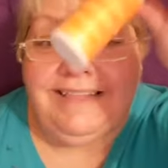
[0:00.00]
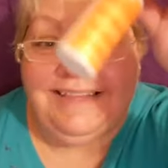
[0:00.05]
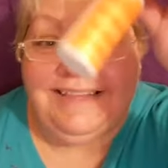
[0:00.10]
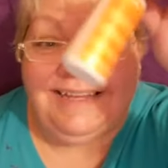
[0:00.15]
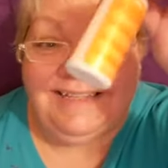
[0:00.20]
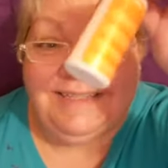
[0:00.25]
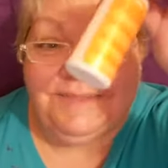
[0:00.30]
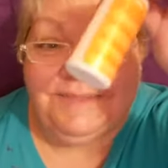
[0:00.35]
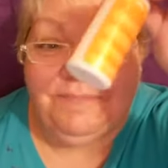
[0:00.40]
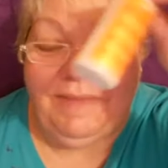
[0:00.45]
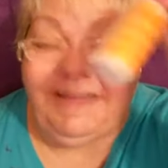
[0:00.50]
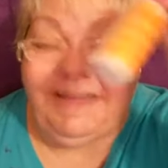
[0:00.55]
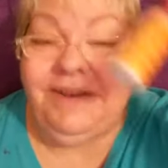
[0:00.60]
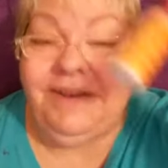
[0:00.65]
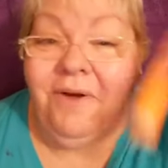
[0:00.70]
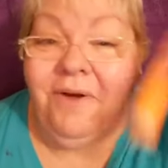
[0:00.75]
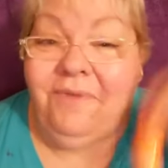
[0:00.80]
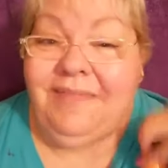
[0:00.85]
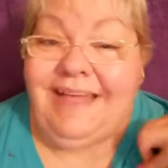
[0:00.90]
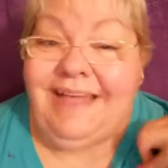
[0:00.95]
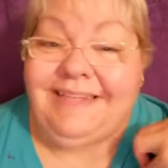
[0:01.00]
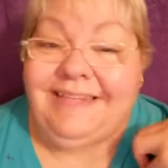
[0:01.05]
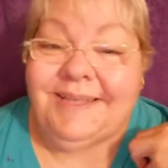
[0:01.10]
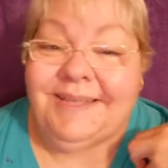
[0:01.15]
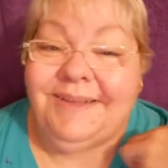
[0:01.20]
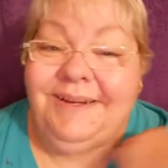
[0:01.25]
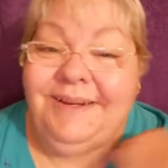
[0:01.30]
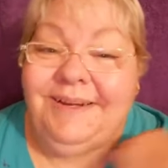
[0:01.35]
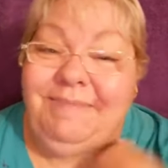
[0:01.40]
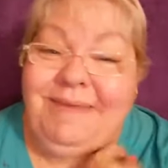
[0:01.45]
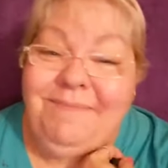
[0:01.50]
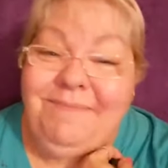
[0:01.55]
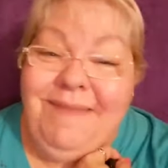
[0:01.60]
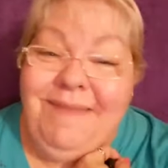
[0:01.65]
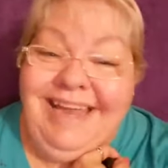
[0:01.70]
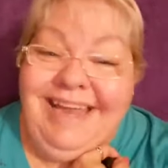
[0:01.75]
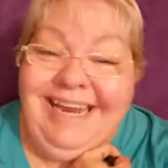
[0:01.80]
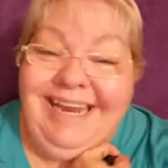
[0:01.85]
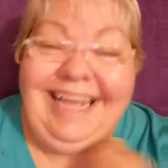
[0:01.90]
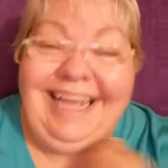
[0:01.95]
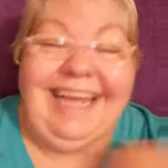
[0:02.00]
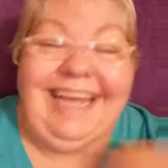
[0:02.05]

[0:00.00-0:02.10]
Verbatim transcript: this, but no, that's gonna be mine.